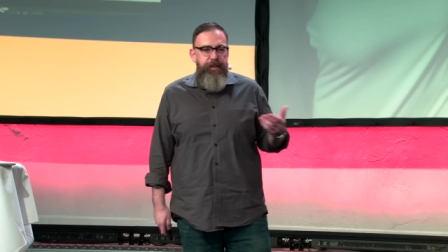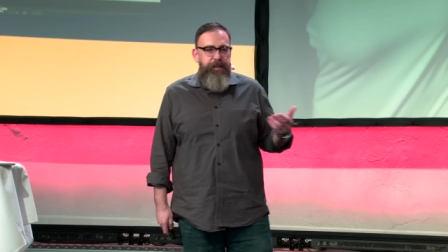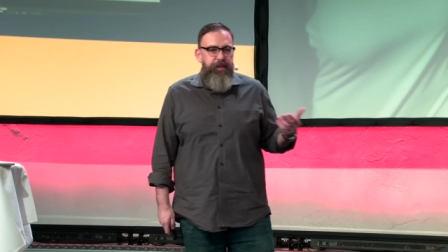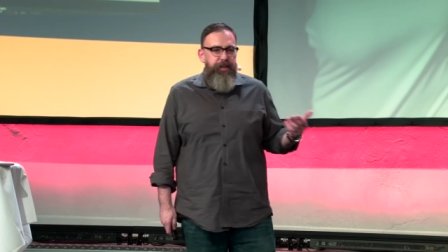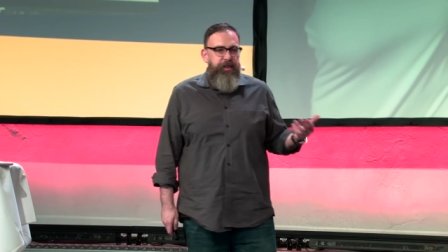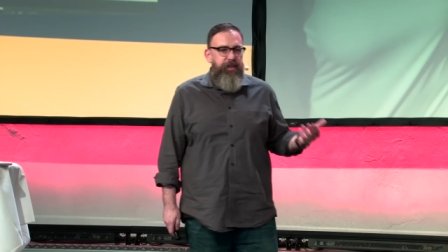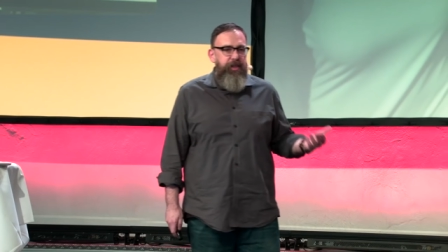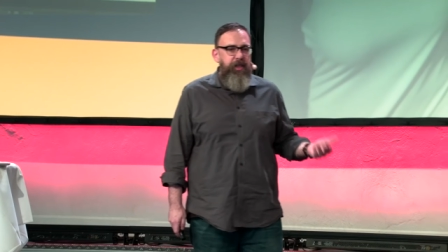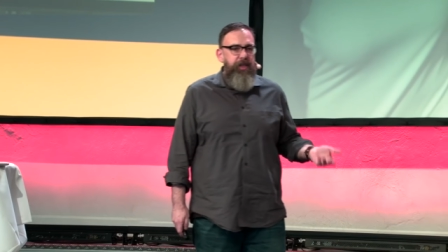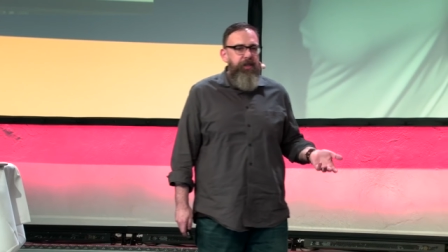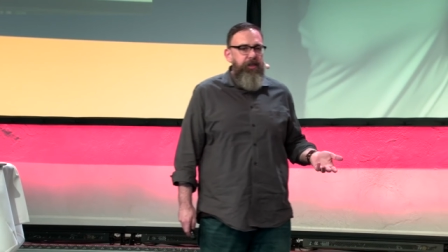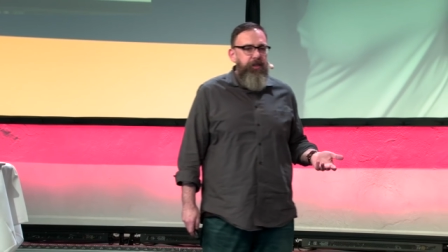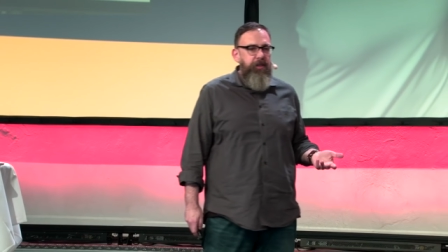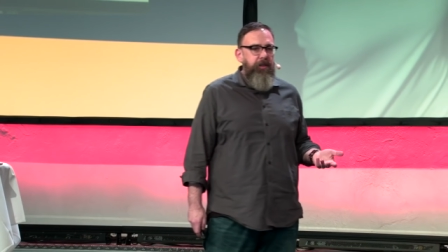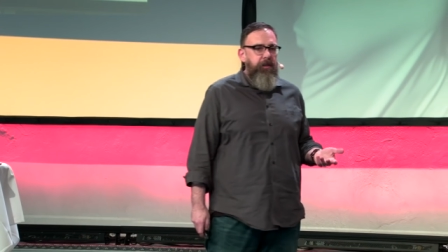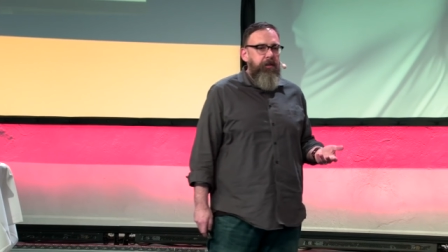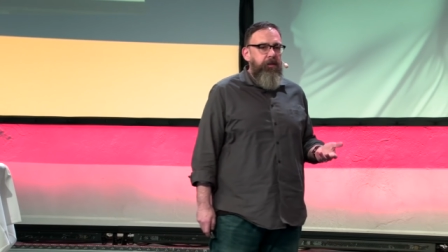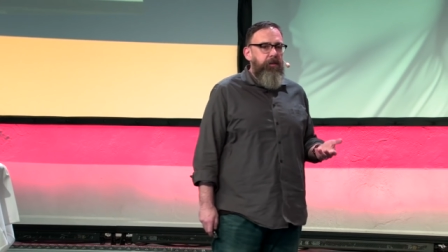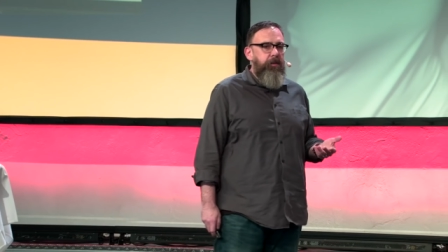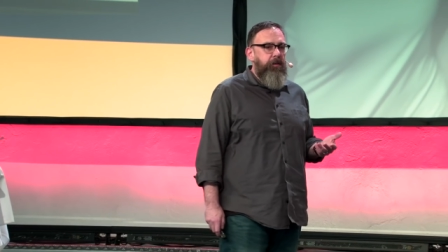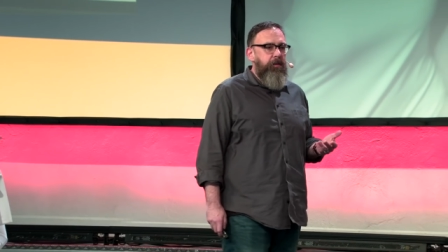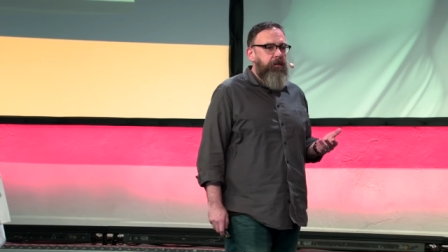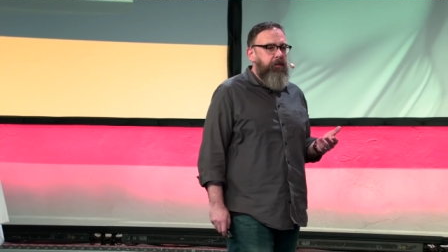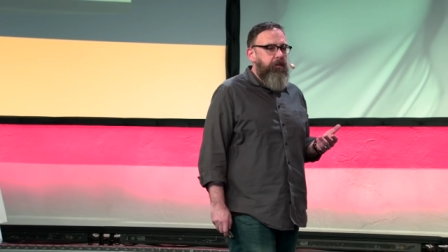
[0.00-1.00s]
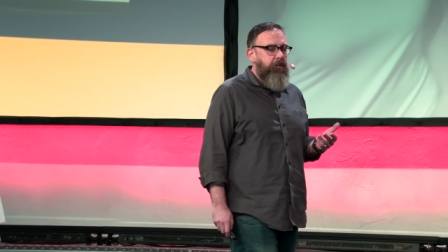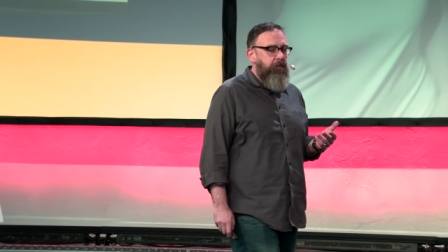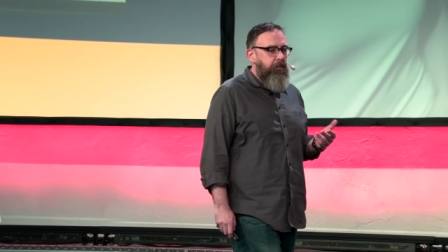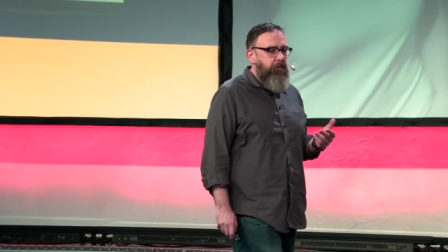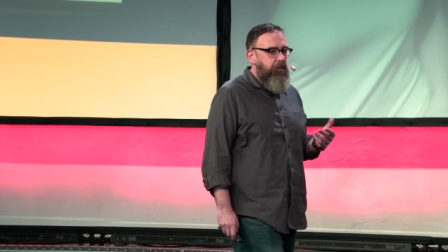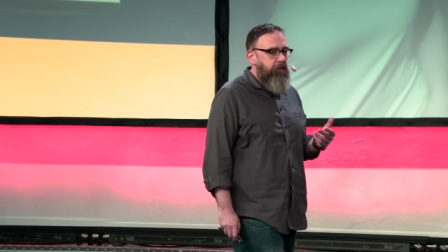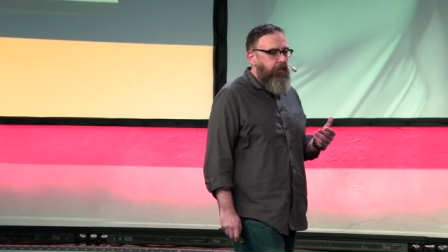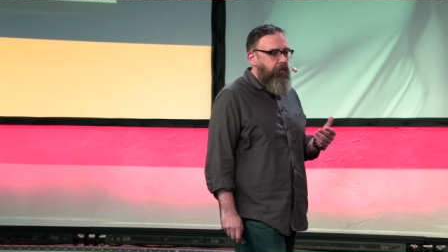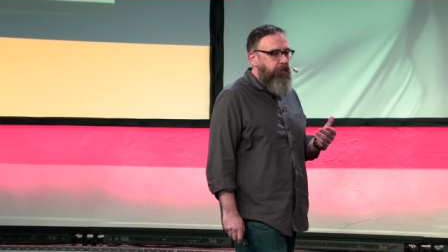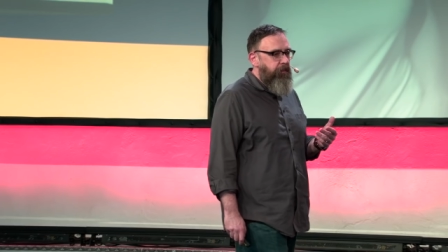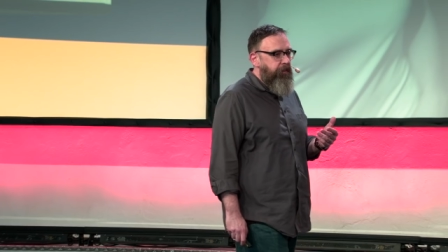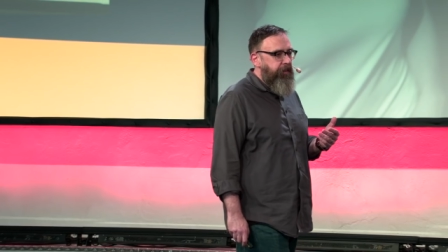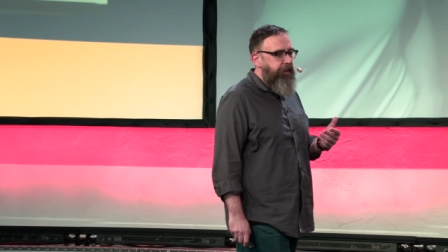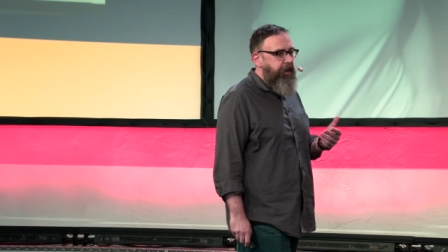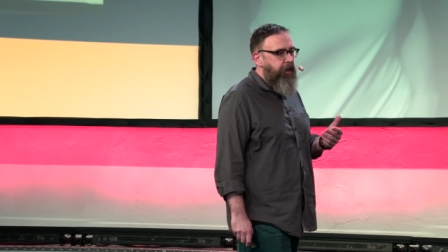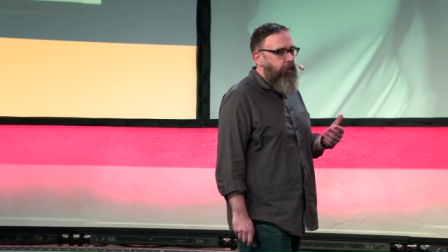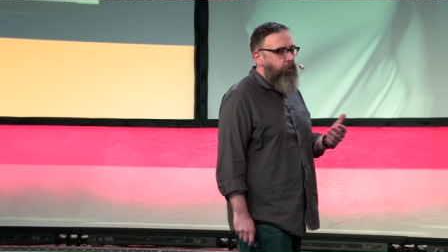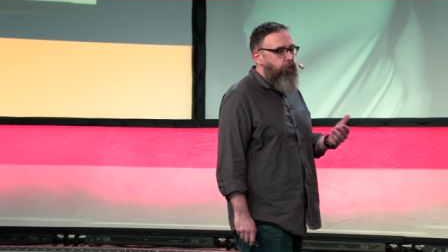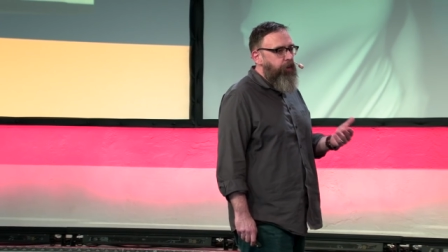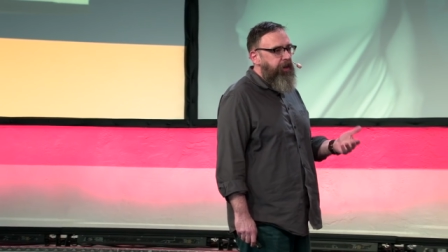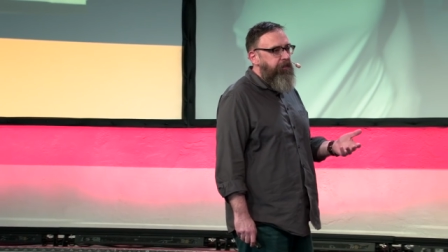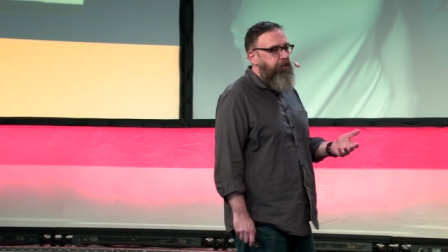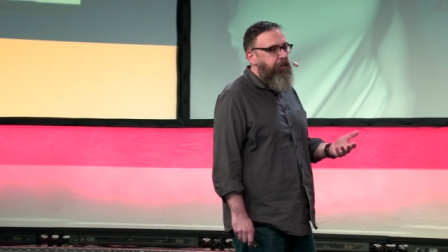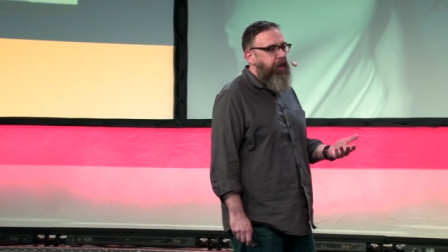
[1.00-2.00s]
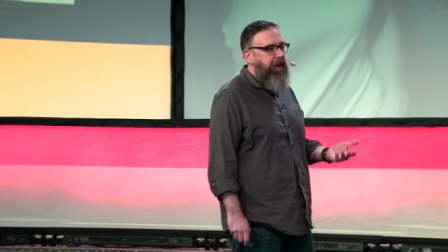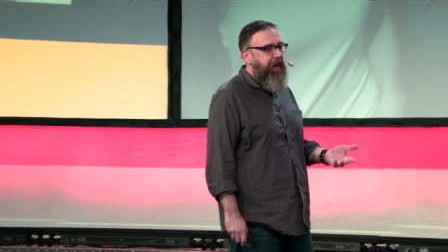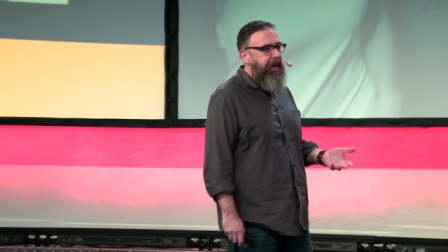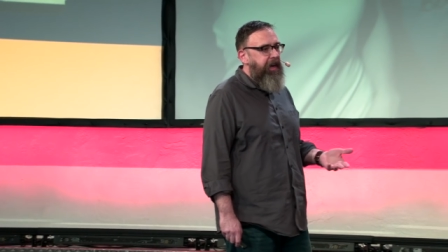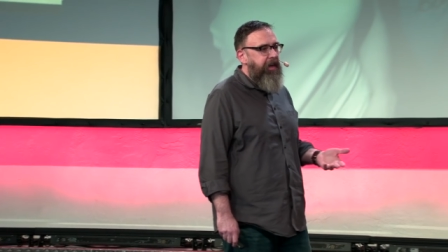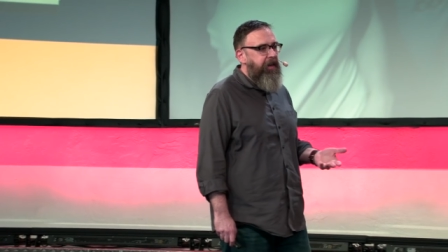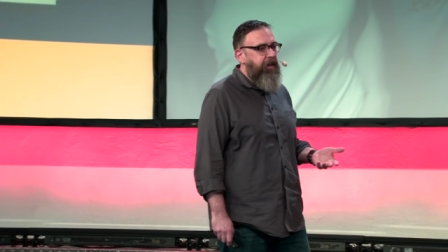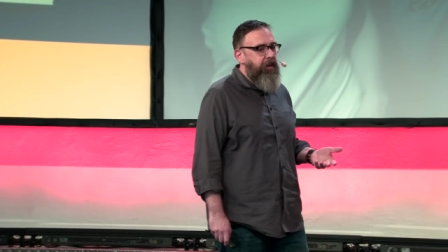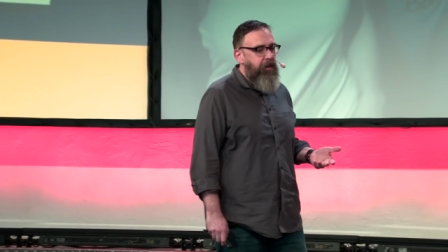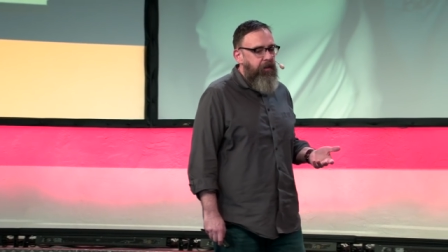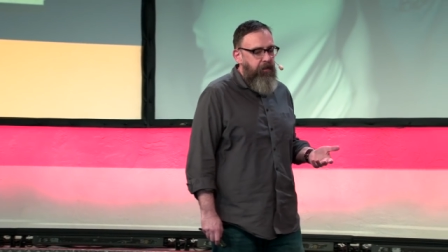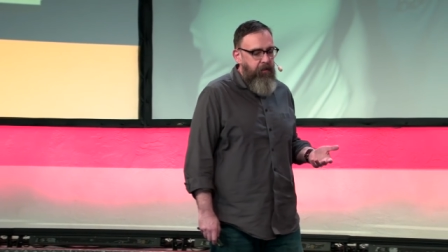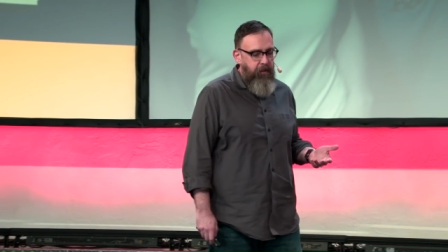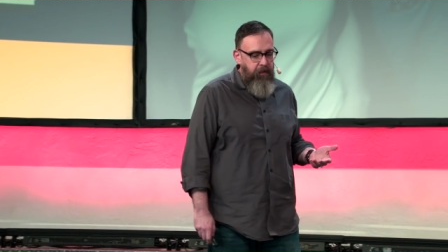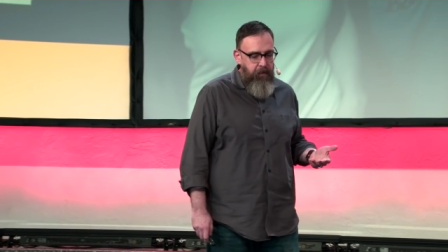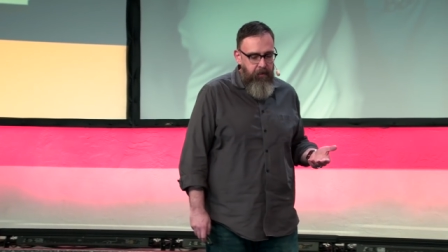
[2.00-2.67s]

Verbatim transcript: decisions that we make